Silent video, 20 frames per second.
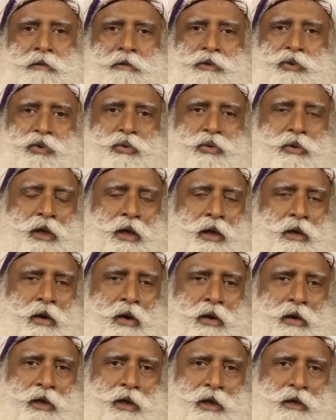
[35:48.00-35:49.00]
you
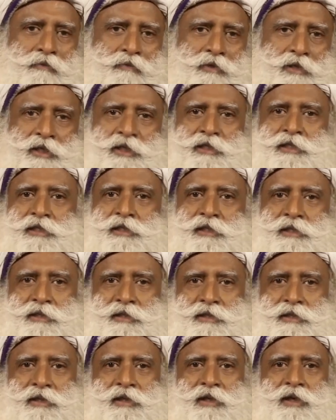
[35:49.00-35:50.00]
cannot give
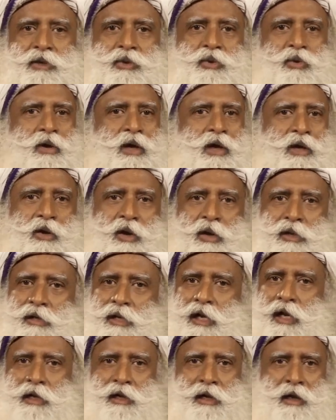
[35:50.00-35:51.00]
teachings, you cannot
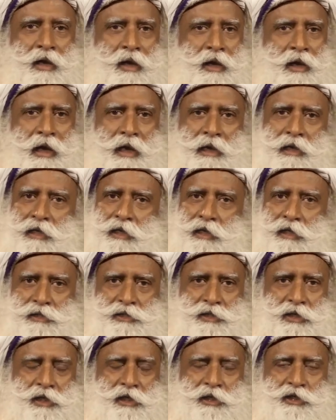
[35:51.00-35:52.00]
run
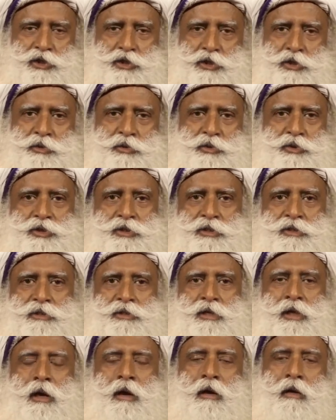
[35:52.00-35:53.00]
agricultural
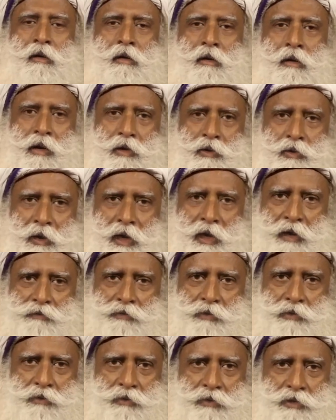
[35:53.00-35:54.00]
institutions. All you have
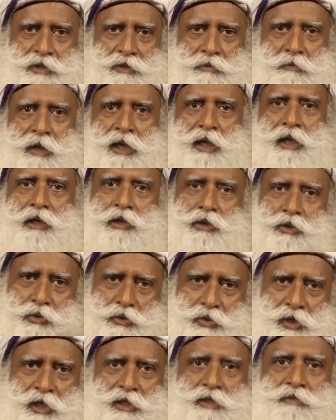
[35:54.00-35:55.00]
to do is make it
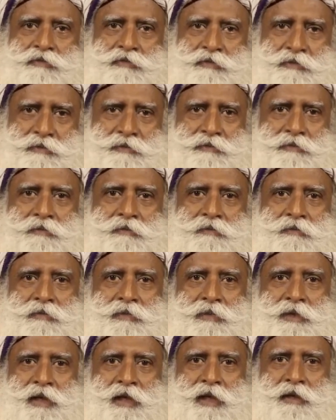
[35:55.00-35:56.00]
lucrative.
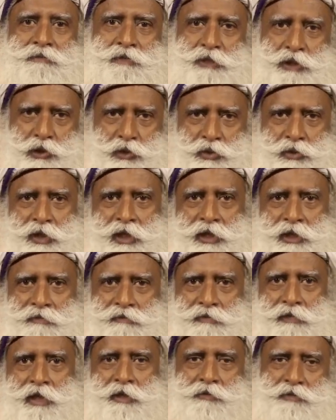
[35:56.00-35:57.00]
If it's
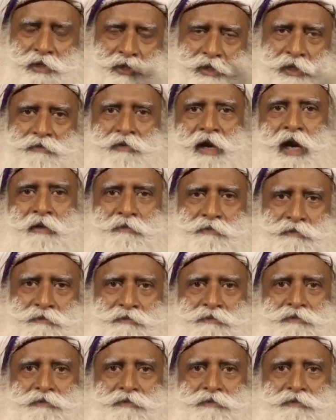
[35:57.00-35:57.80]
lucrative, it will survive.